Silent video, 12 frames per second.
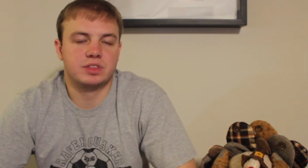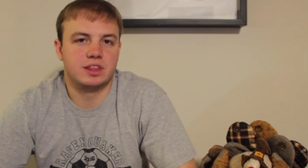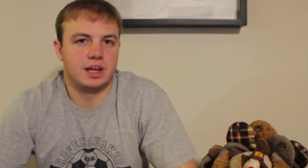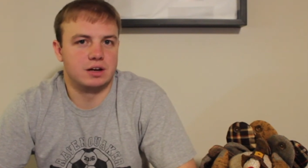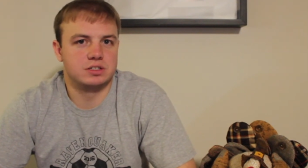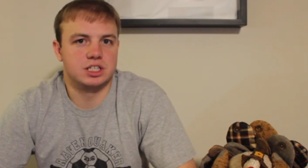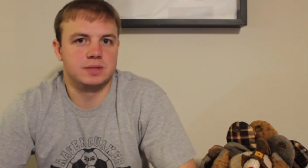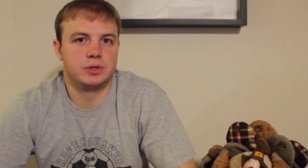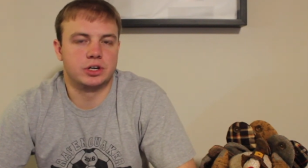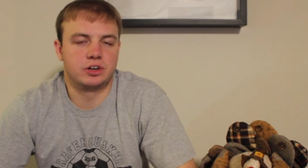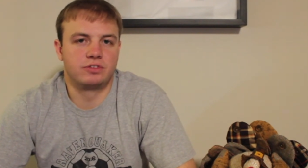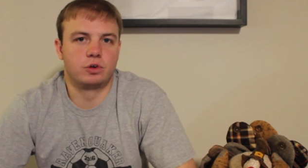The house team
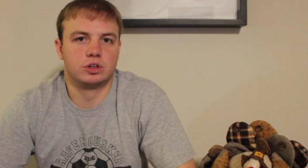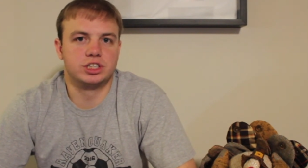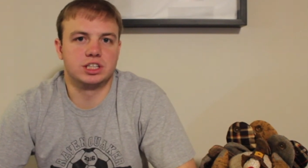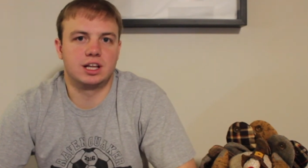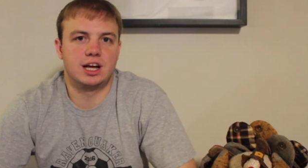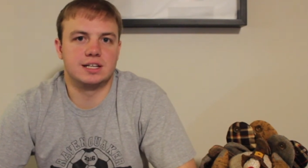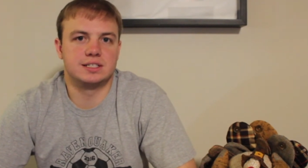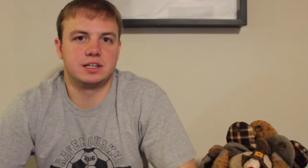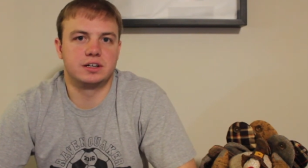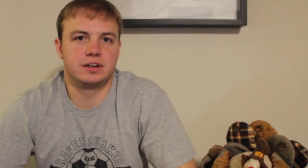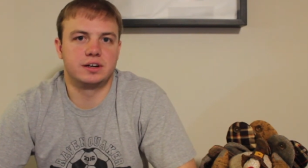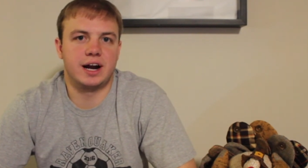took an unfortunate loss
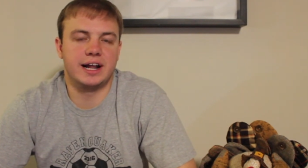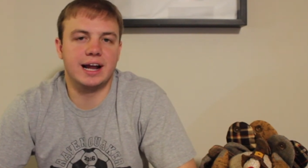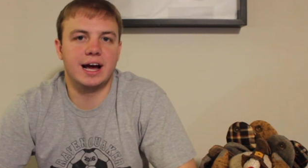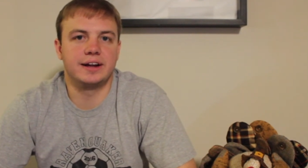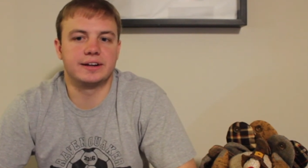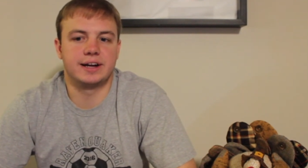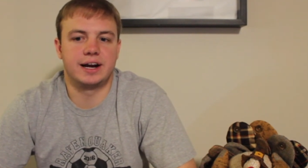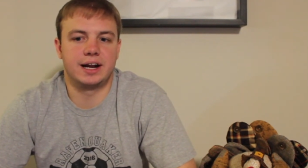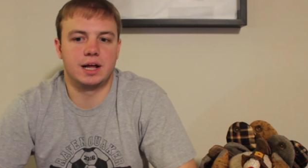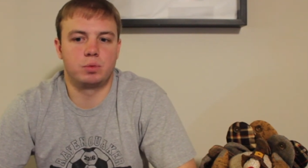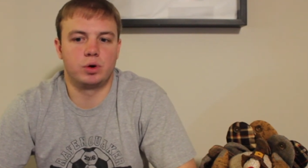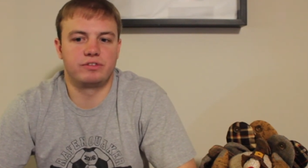here, 99 to
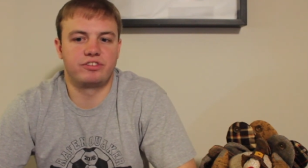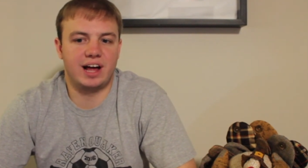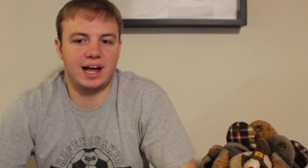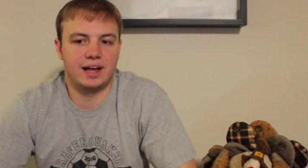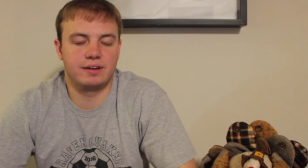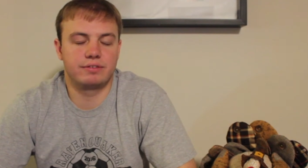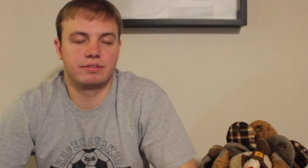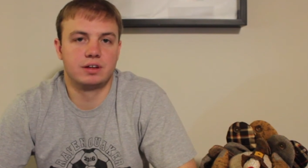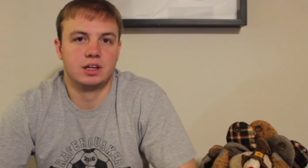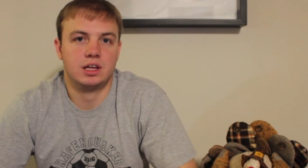99.5.